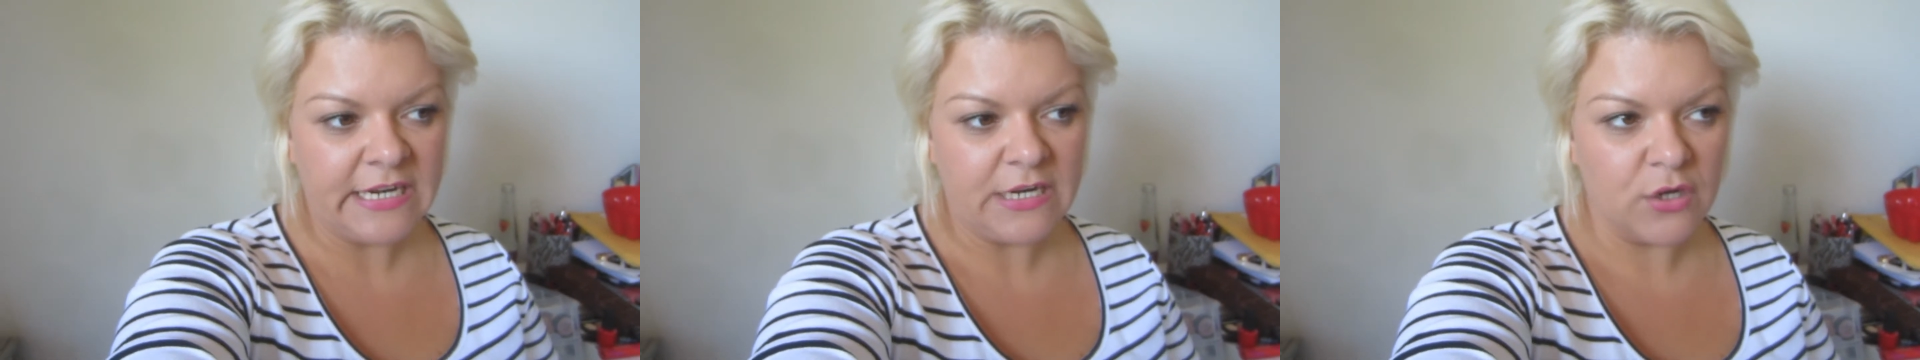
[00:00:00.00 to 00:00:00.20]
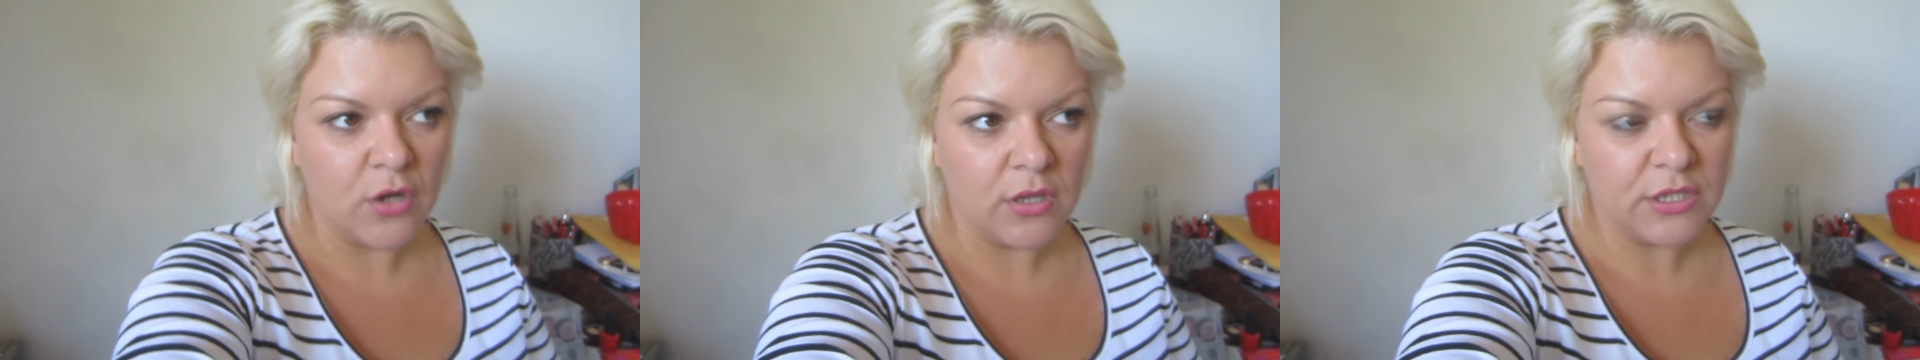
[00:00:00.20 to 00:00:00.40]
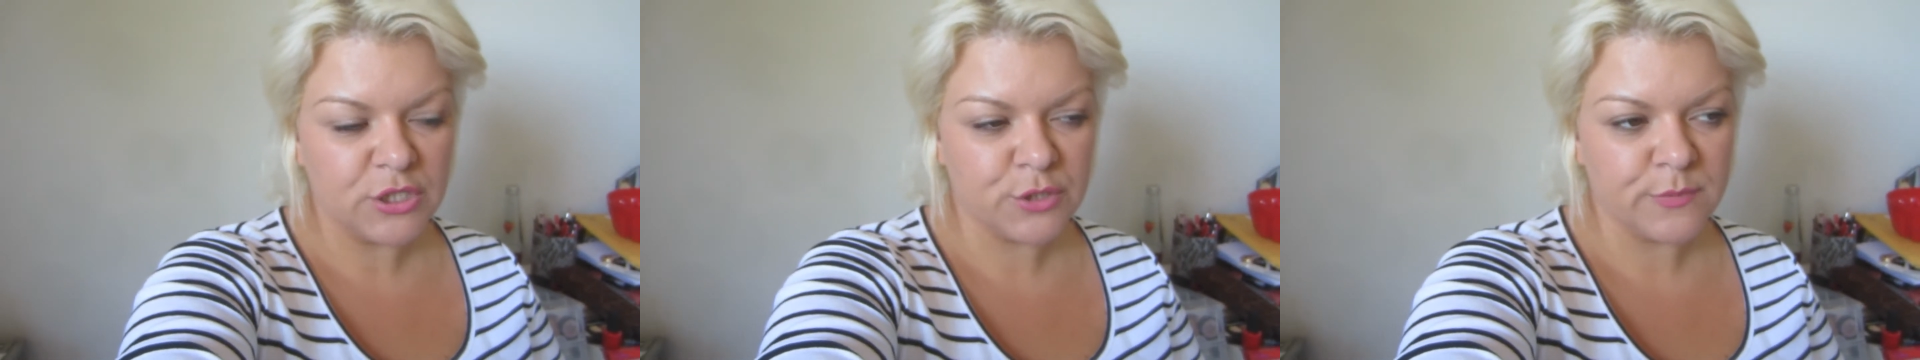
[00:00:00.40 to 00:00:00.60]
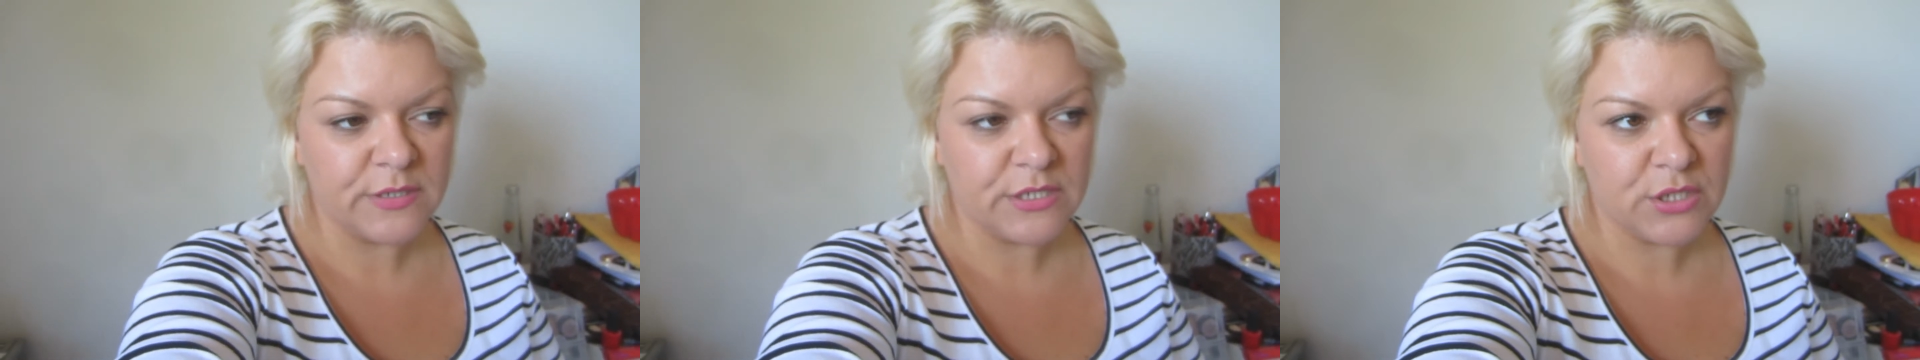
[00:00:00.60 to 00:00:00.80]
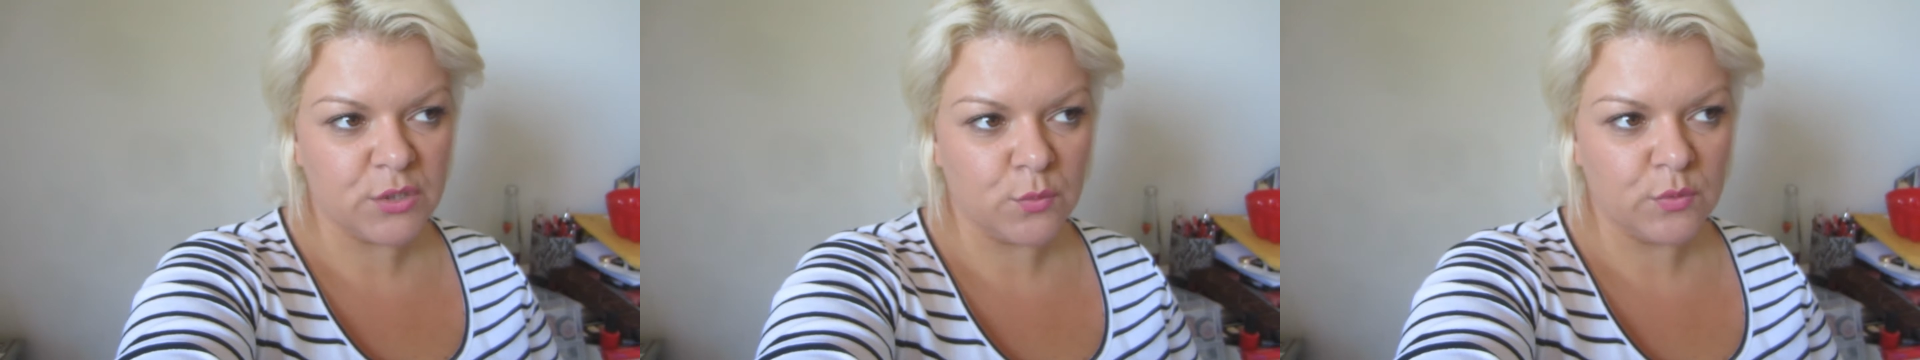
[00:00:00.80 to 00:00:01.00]

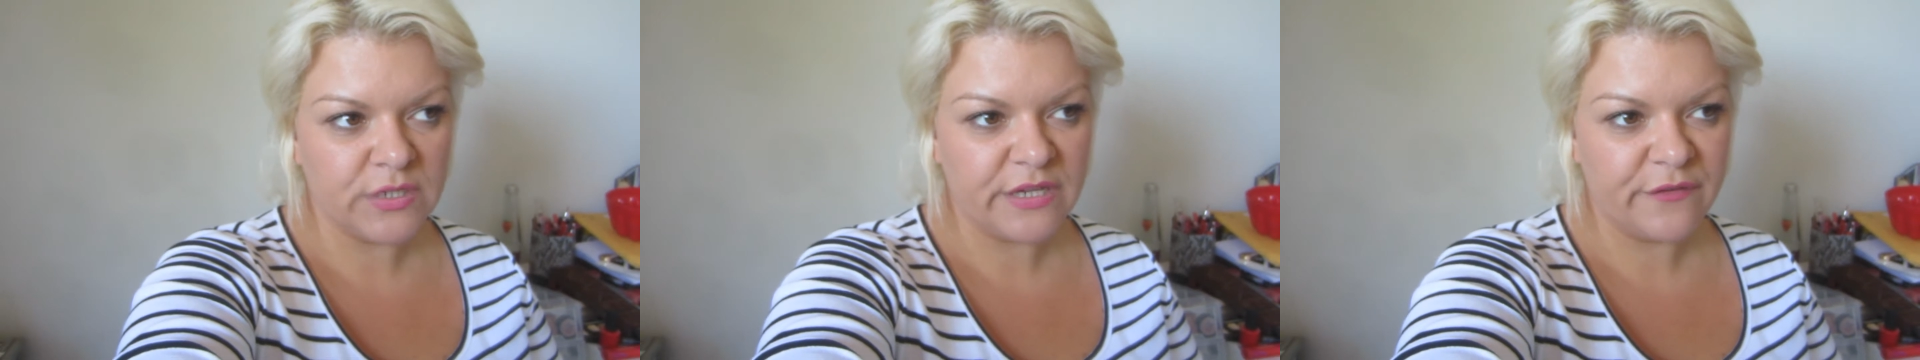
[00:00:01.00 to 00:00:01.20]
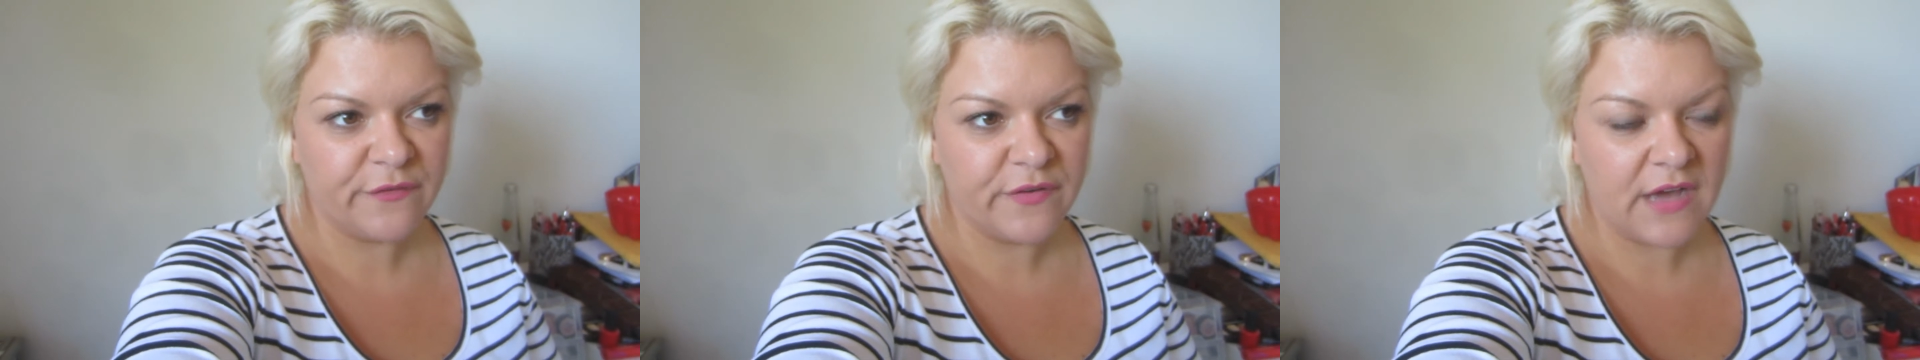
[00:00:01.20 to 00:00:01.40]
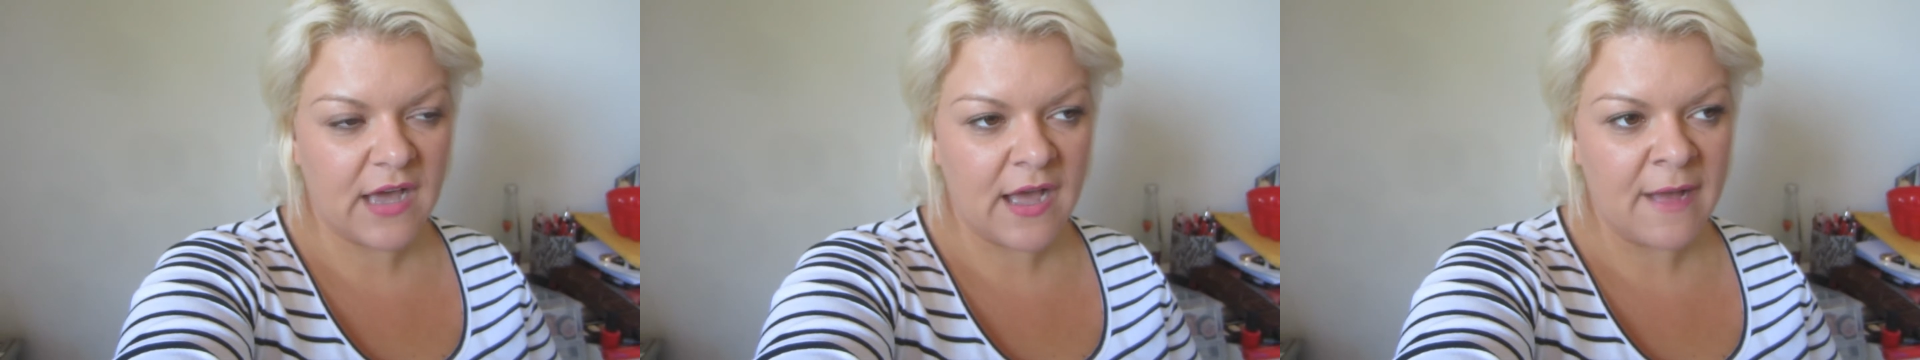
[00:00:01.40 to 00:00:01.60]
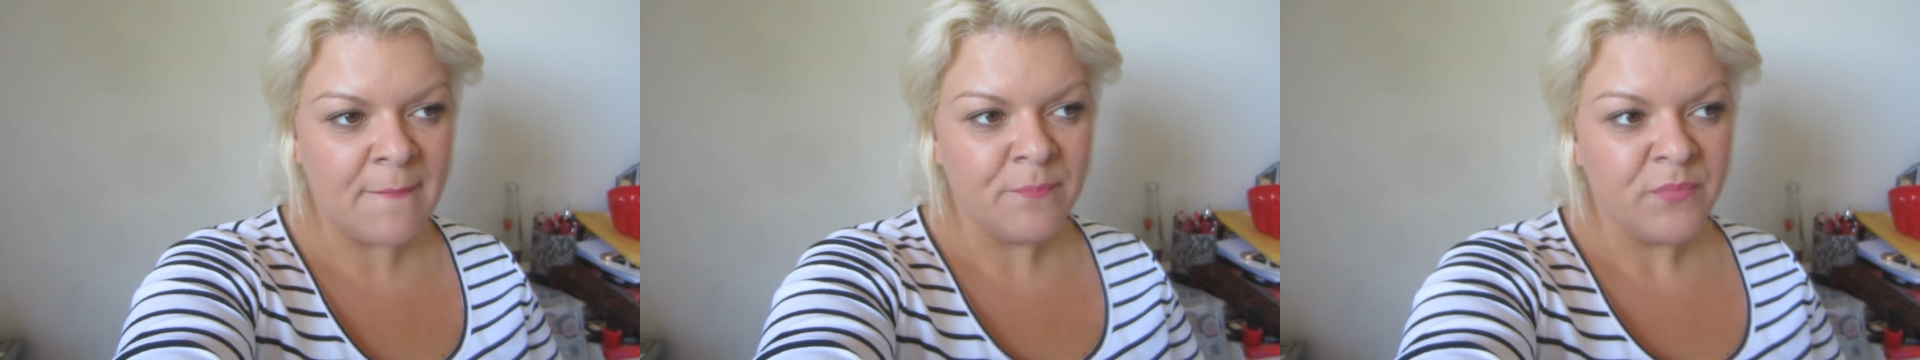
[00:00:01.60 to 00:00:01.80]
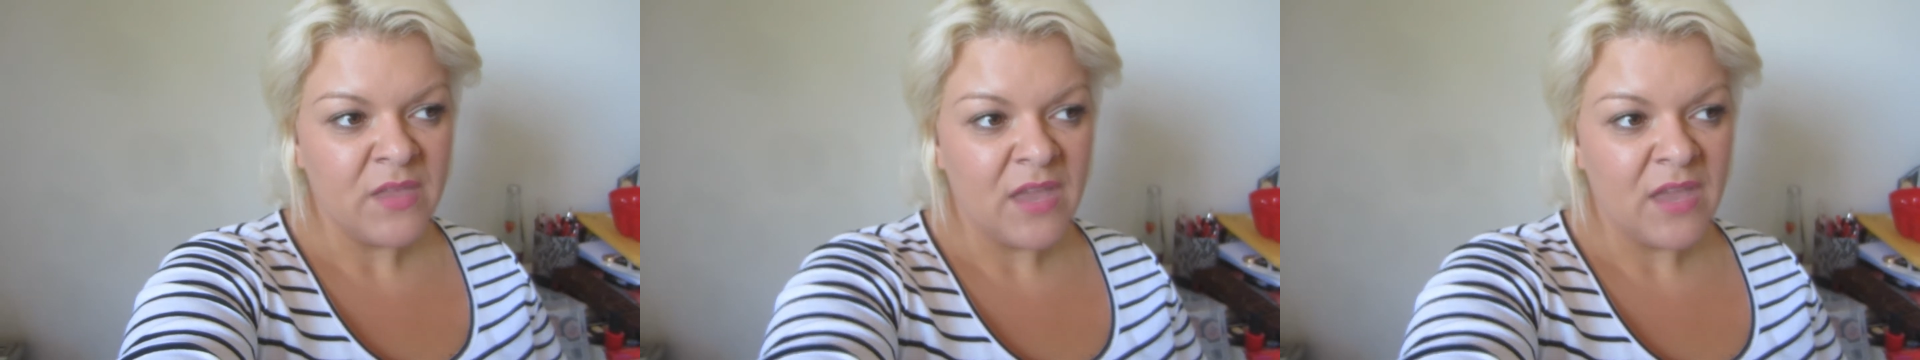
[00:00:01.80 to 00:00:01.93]
acknowledgement or whatever.